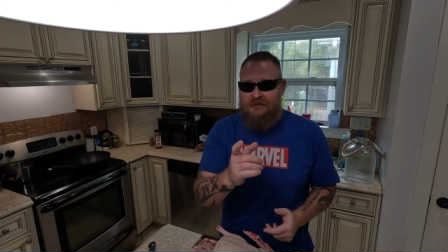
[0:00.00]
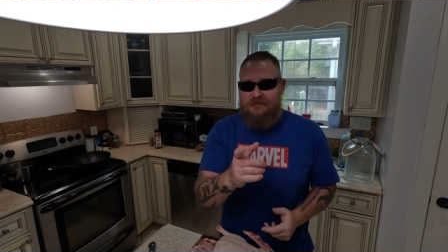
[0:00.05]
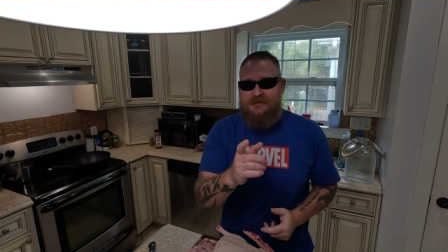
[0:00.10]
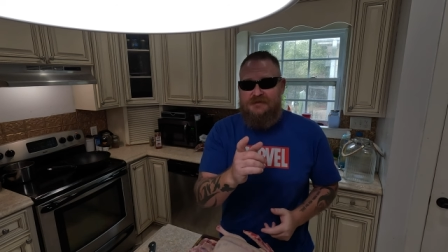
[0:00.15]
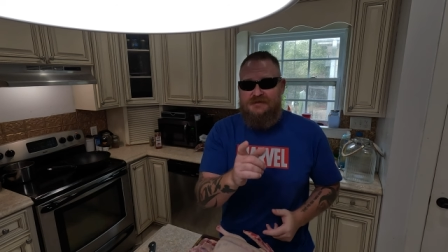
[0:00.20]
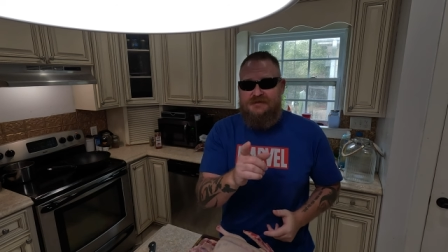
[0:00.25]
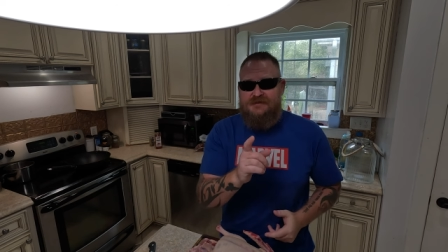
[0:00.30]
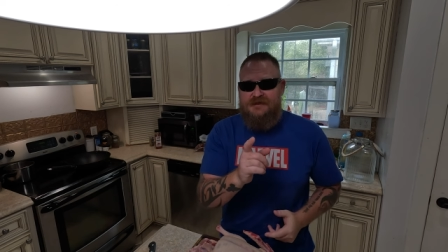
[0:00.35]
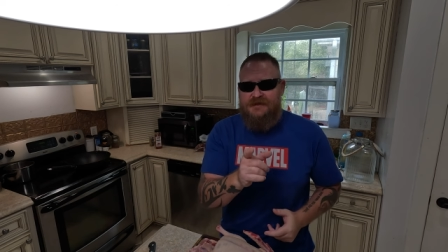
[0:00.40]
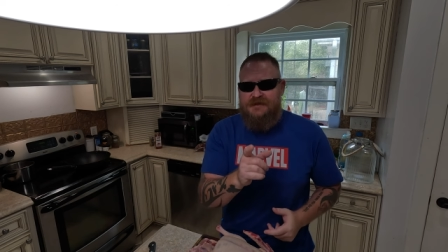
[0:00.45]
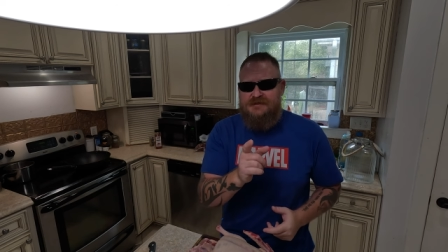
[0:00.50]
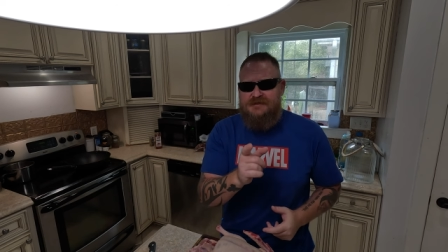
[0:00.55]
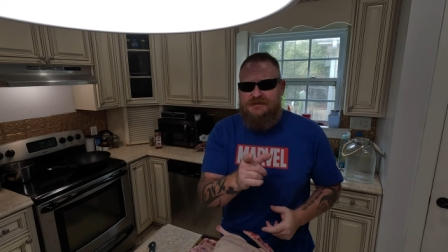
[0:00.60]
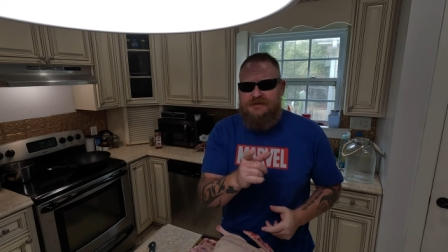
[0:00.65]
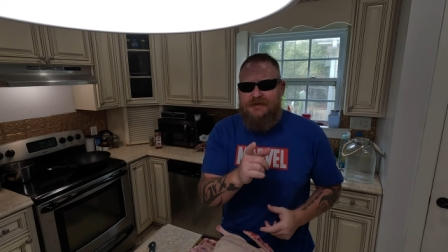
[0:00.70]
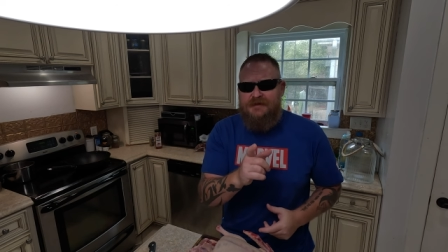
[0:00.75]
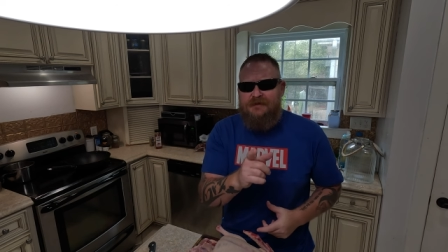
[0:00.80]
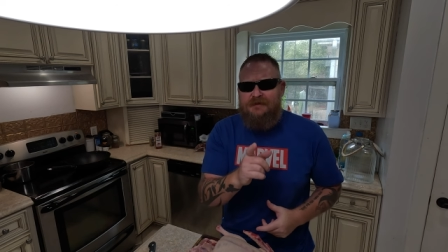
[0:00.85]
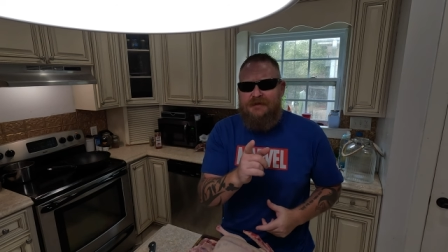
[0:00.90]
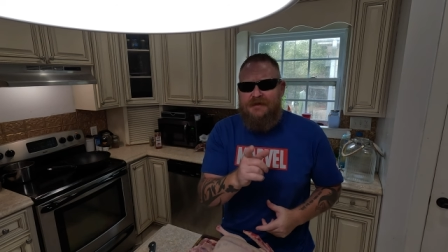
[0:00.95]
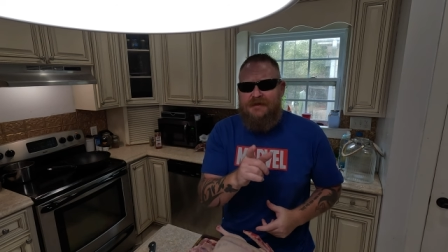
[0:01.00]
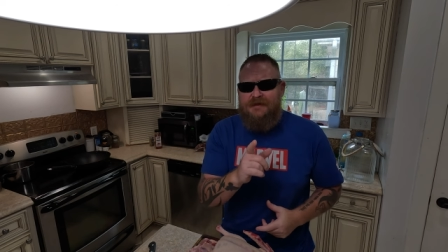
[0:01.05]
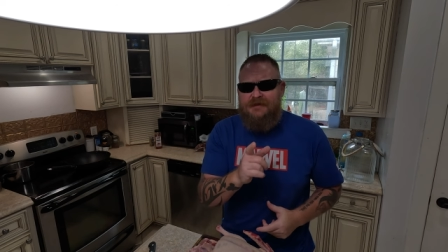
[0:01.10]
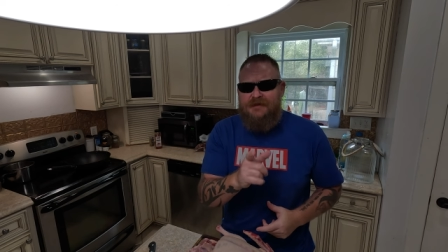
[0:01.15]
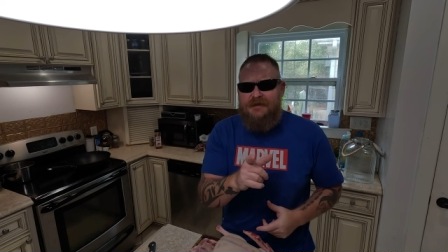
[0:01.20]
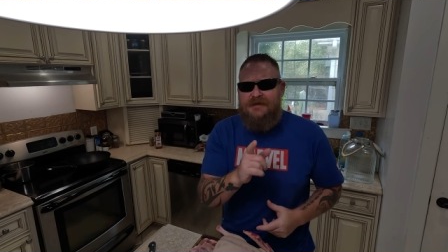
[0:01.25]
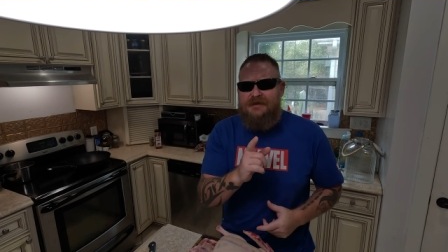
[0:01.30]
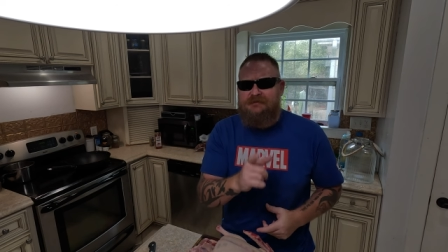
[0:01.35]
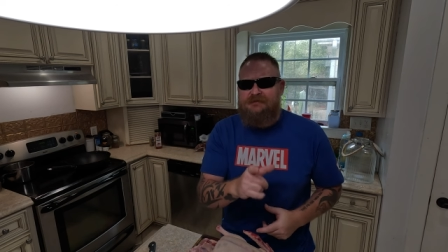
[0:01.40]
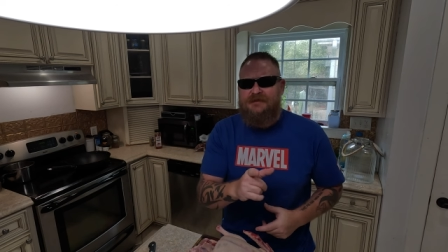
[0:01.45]
I want to say it's been
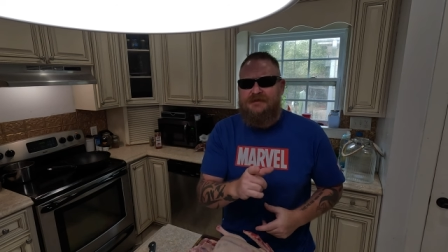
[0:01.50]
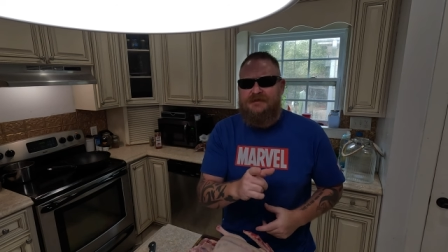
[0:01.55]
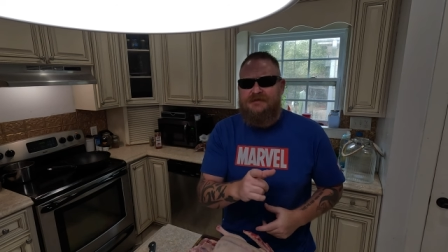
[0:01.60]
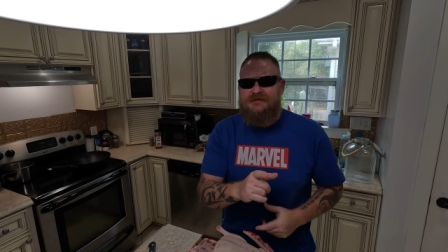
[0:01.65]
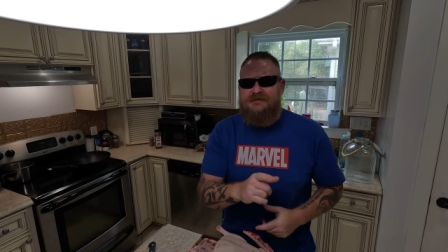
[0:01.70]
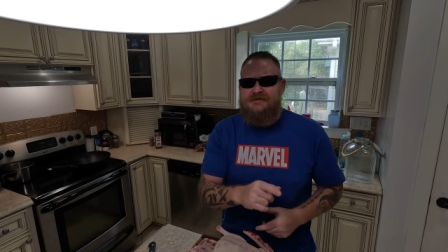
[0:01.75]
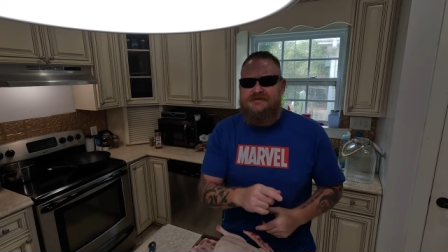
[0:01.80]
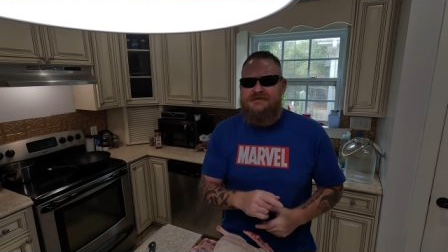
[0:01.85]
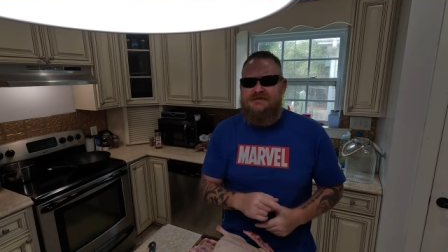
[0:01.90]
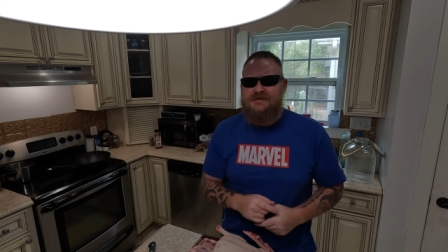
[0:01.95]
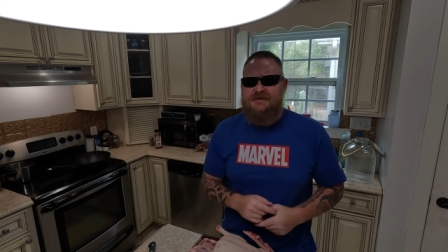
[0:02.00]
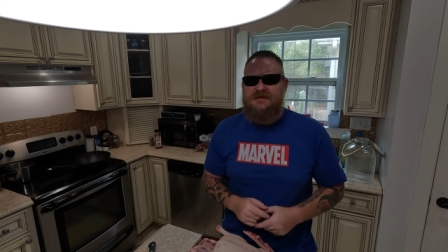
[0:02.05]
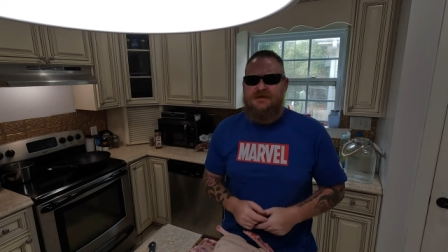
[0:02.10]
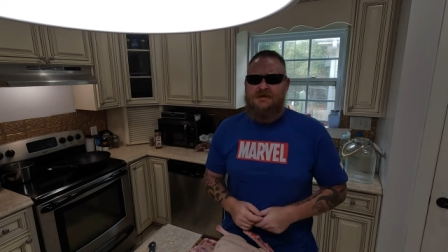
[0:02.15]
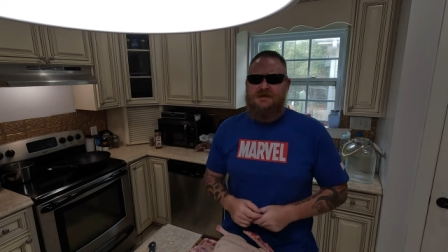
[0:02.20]
about eight months.